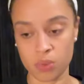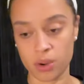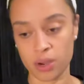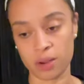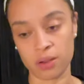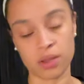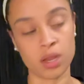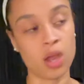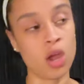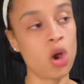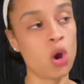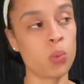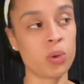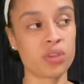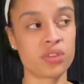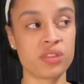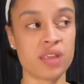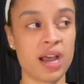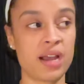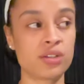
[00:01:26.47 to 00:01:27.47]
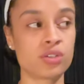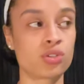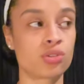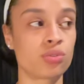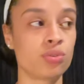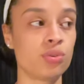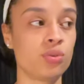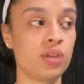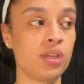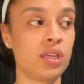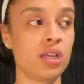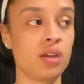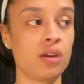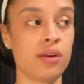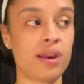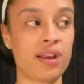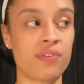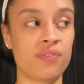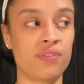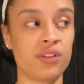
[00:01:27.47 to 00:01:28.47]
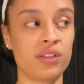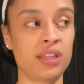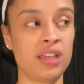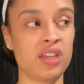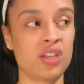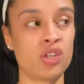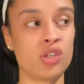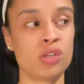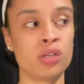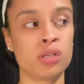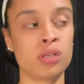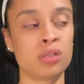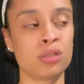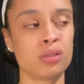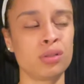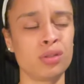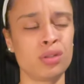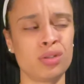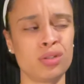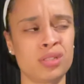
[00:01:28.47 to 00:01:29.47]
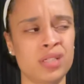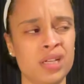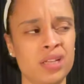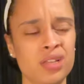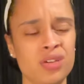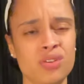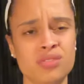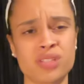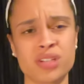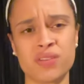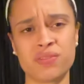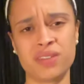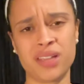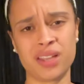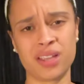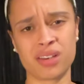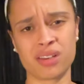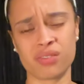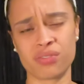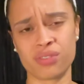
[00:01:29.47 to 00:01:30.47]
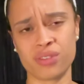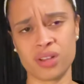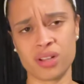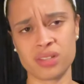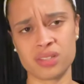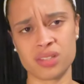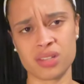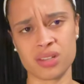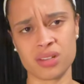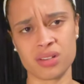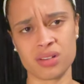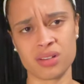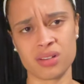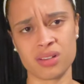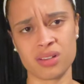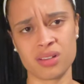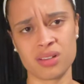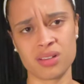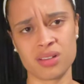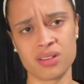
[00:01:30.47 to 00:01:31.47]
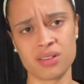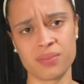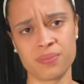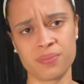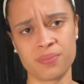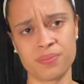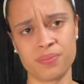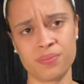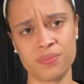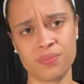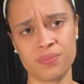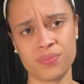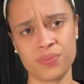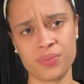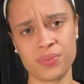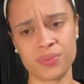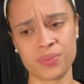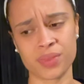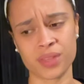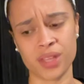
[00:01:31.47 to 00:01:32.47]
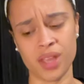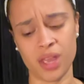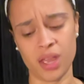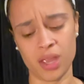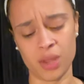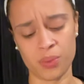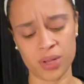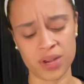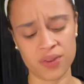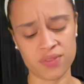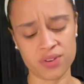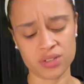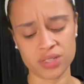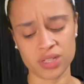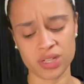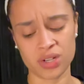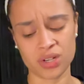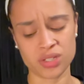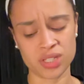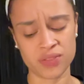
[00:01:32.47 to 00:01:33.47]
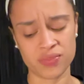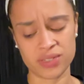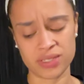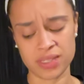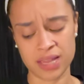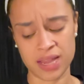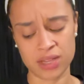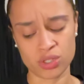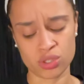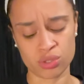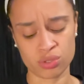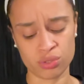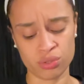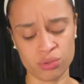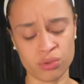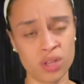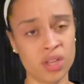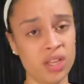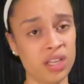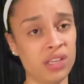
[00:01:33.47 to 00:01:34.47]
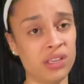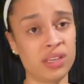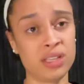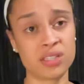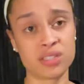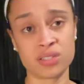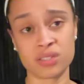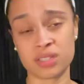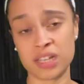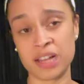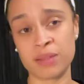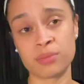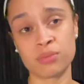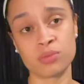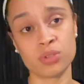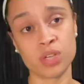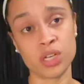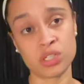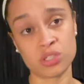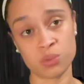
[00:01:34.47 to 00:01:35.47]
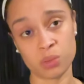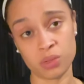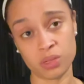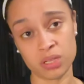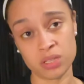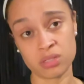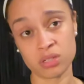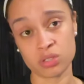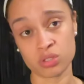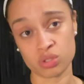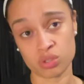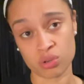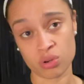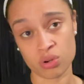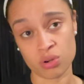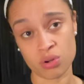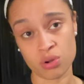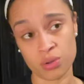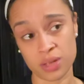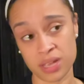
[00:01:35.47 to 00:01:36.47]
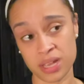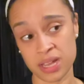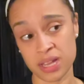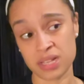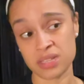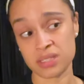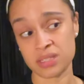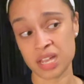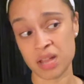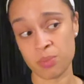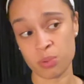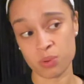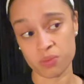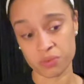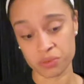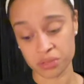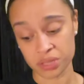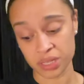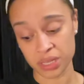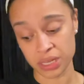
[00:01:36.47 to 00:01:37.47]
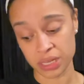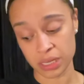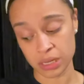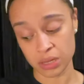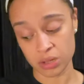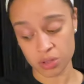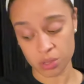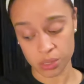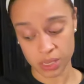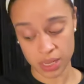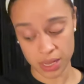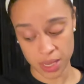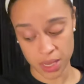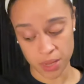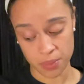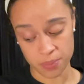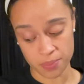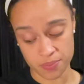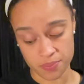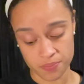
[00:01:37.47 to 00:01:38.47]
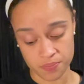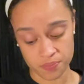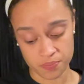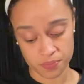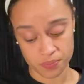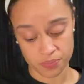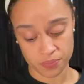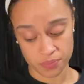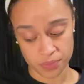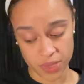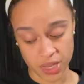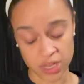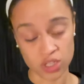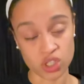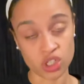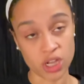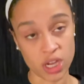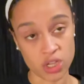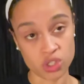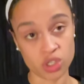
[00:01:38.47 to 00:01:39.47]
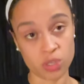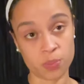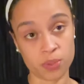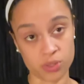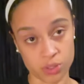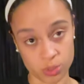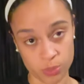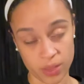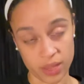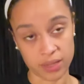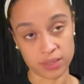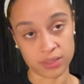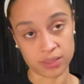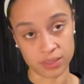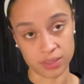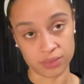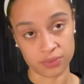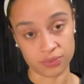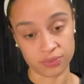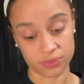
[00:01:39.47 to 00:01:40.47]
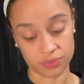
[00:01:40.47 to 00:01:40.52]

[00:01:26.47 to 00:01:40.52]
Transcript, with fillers: worry with not true here i feel like you're you're telling yourself negative thoughts here okay whatever you're telling yourself is not true you need to stop you need to release control okay and stop overthinking okay and change your perspective